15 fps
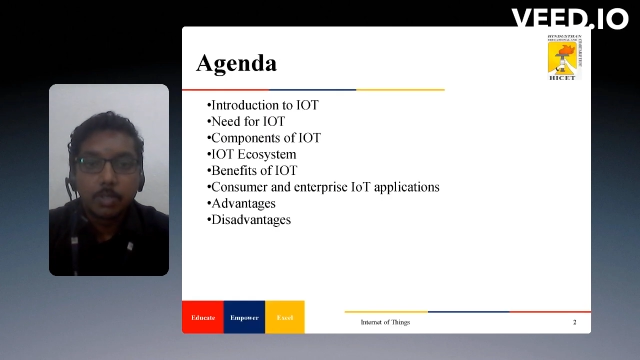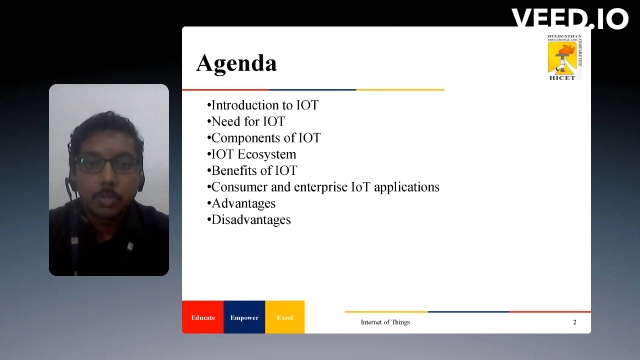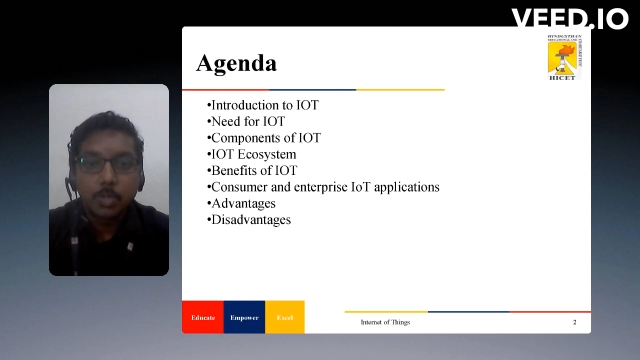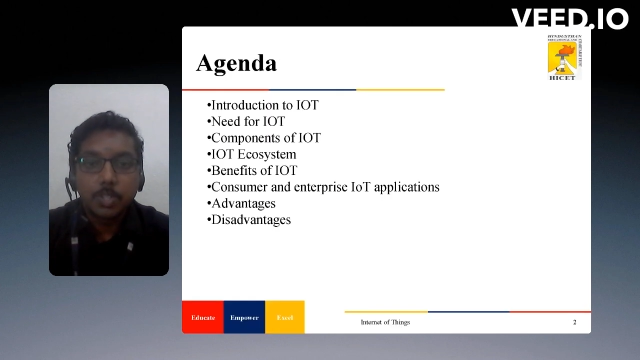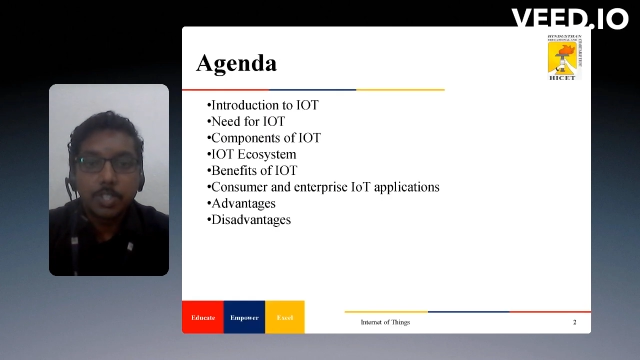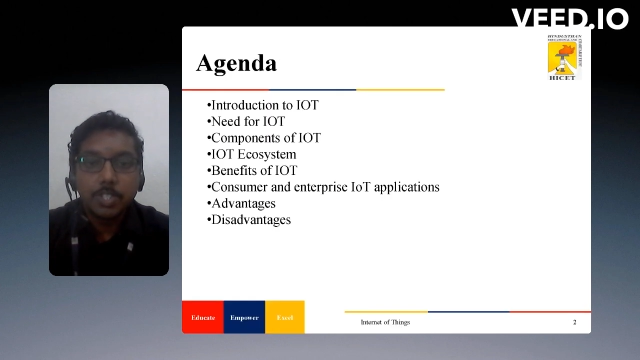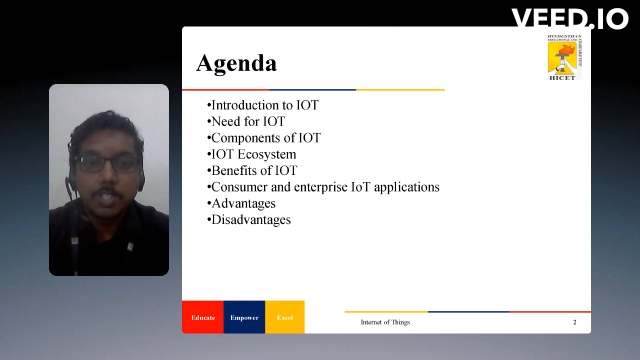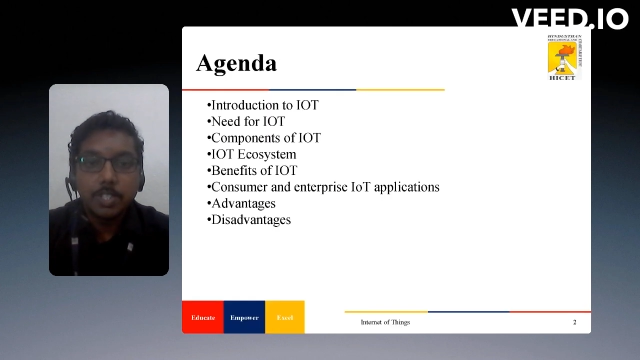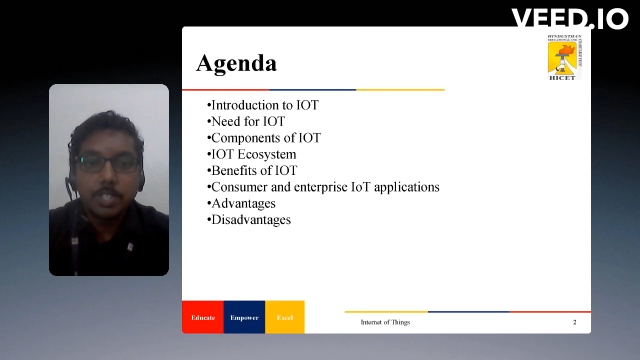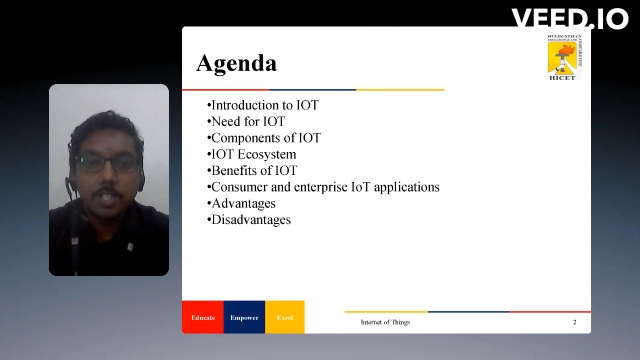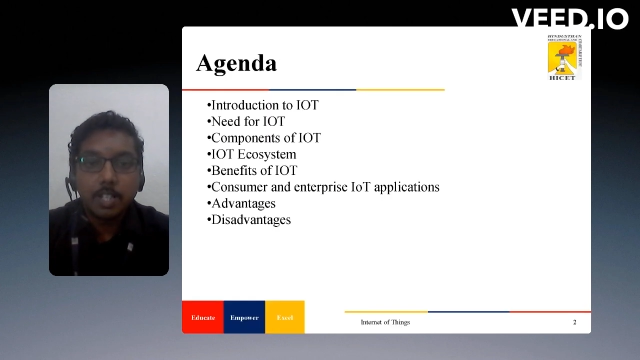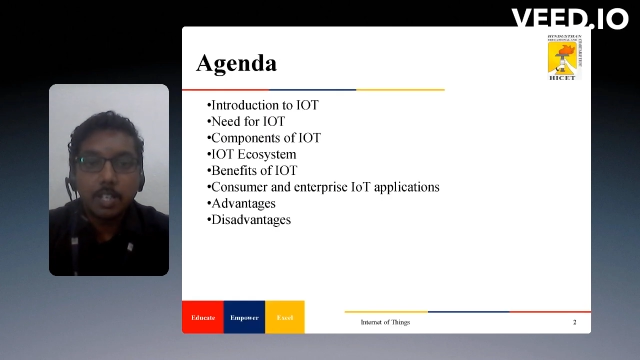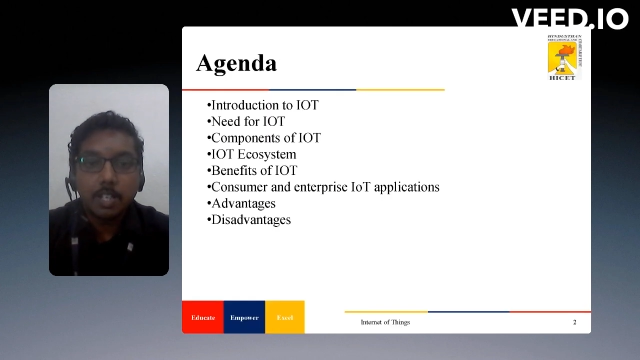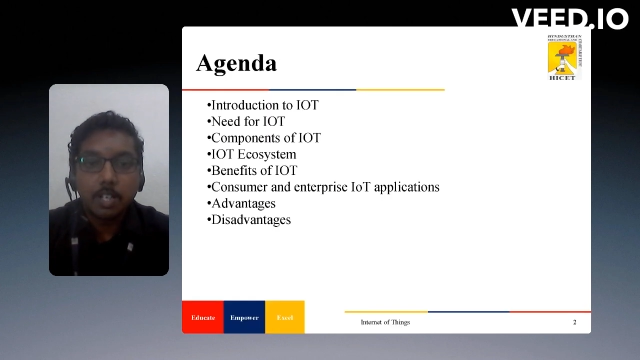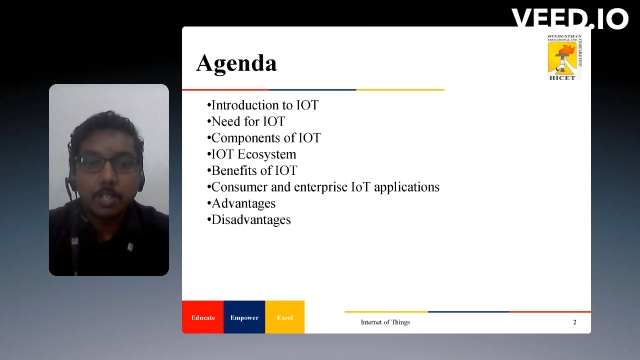So this is
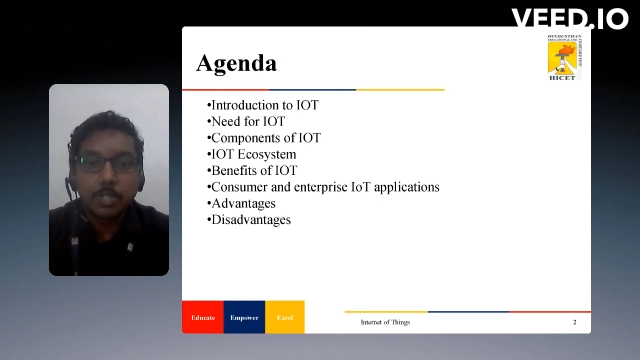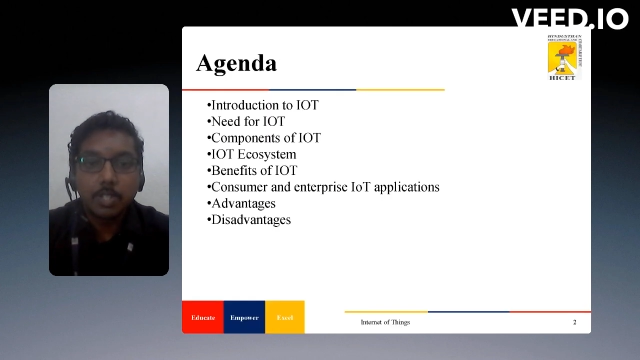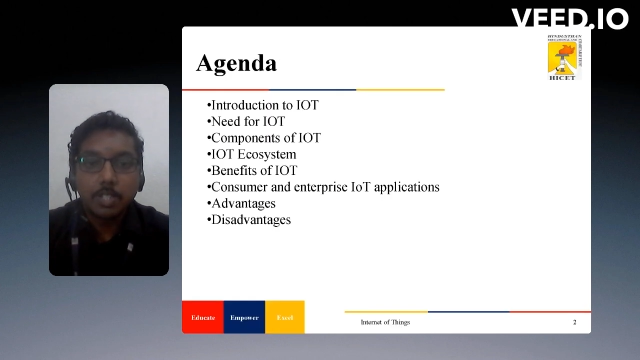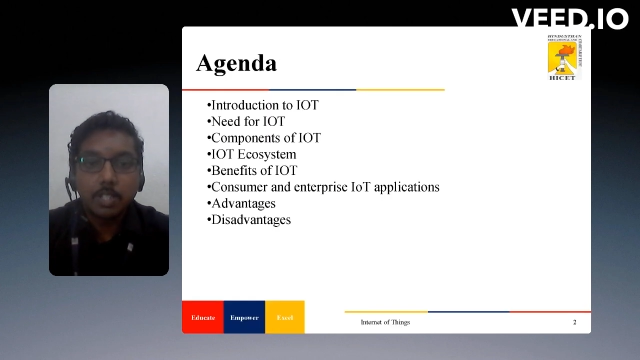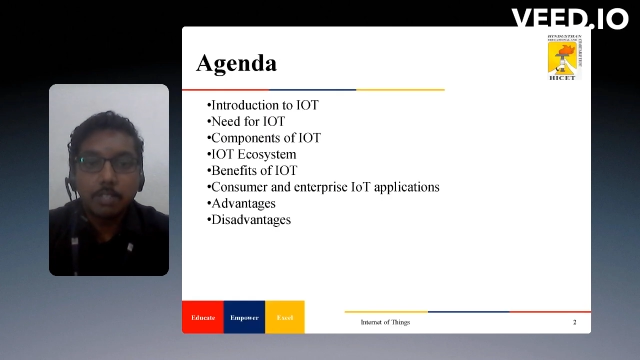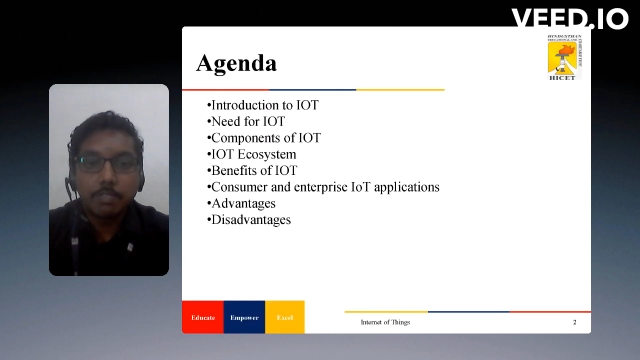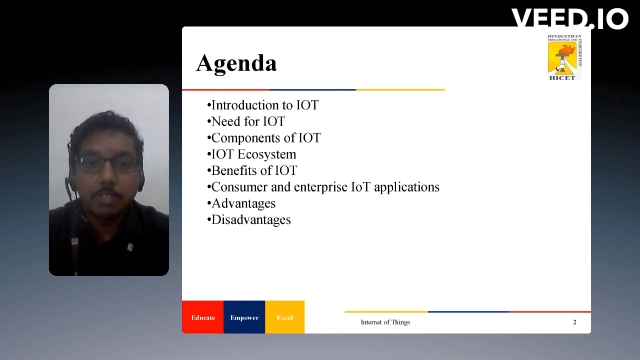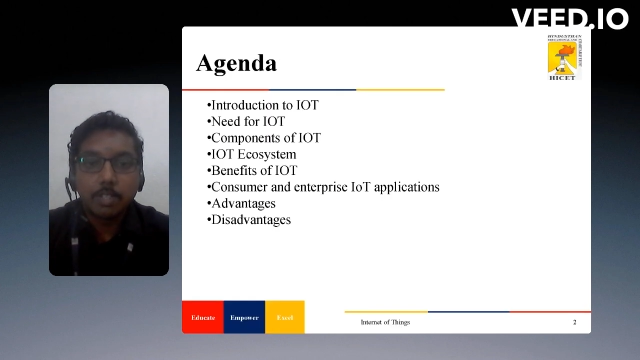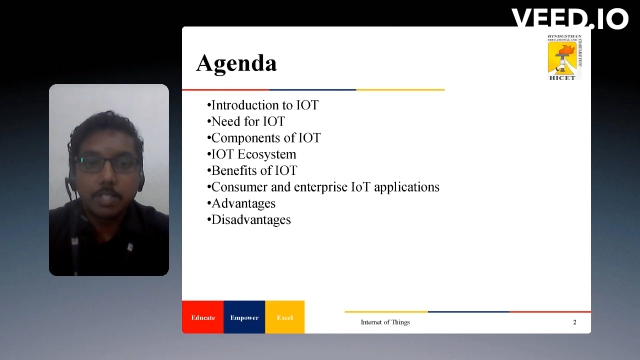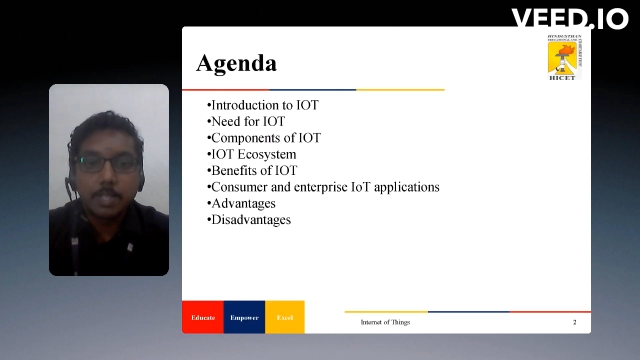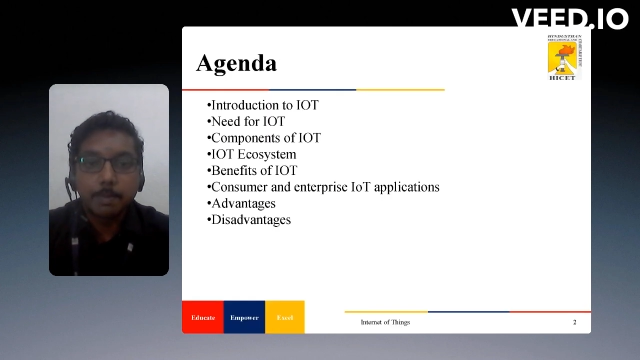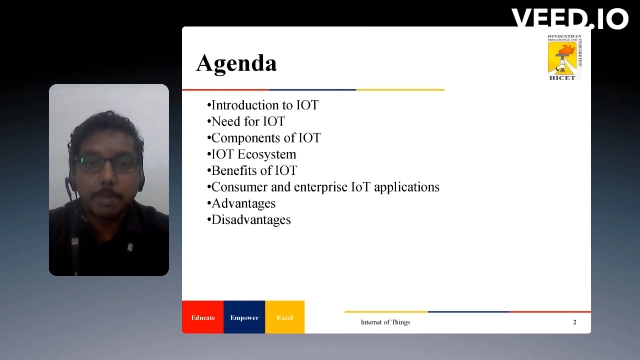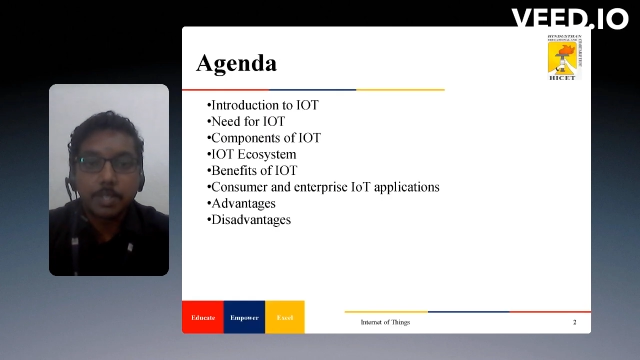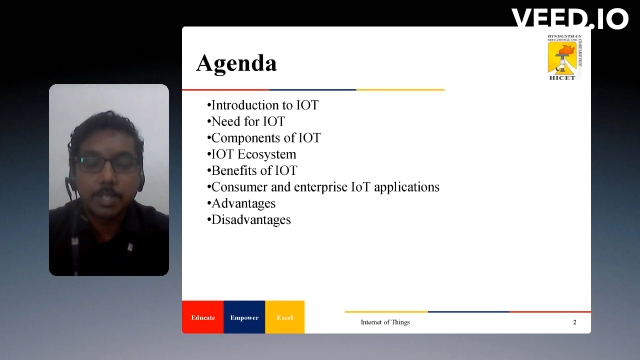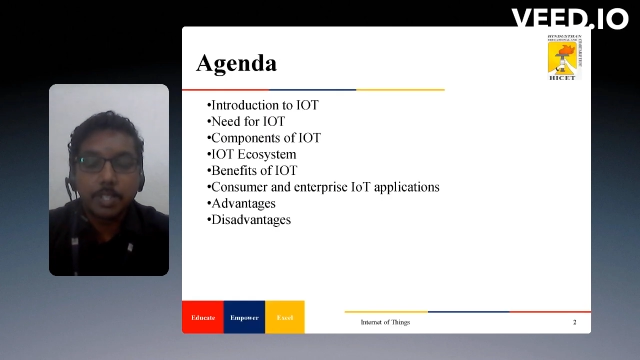the agenda for this
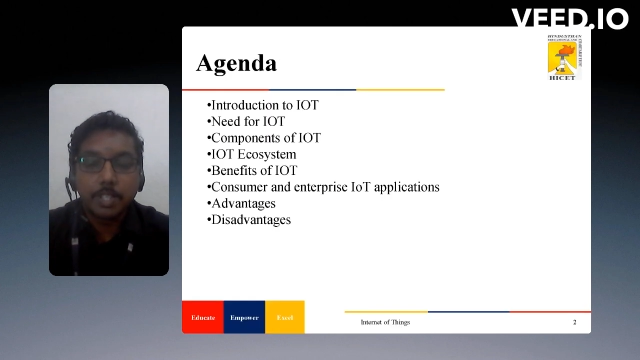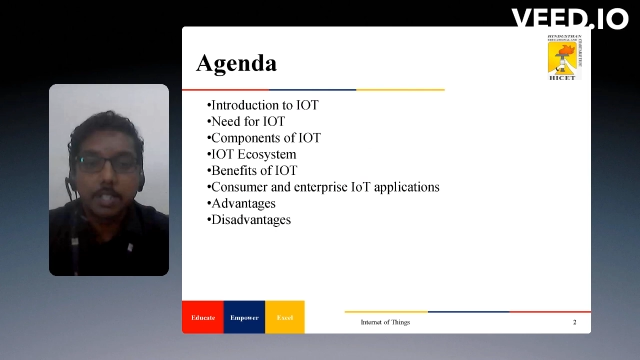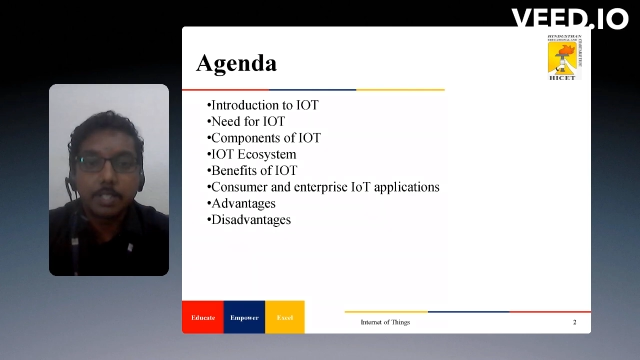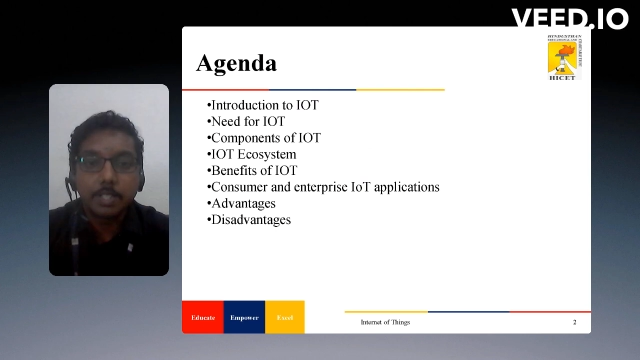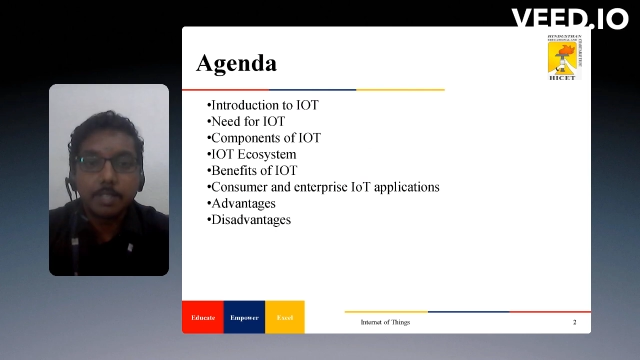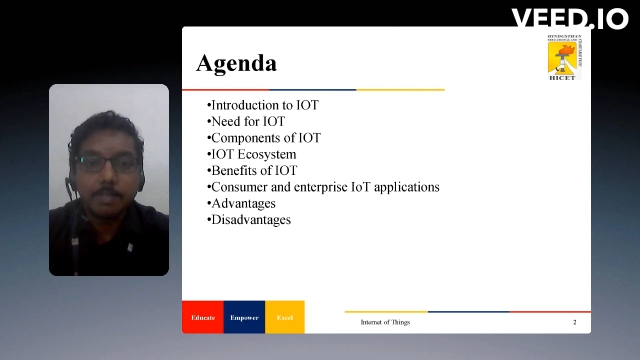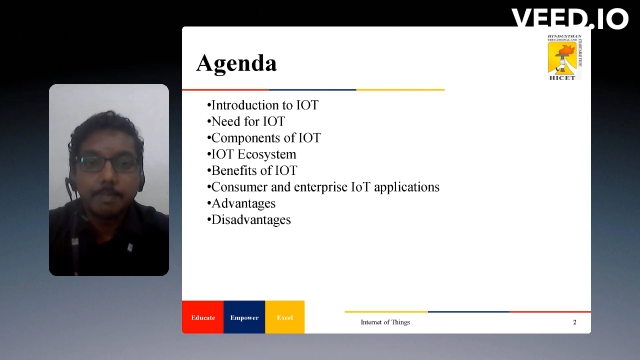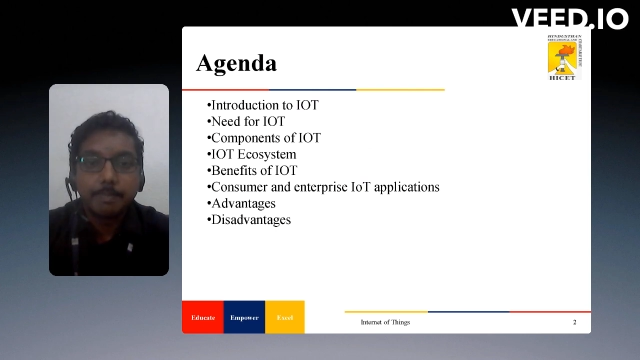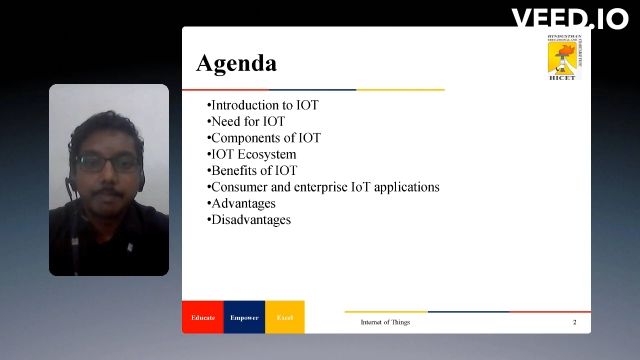presentation.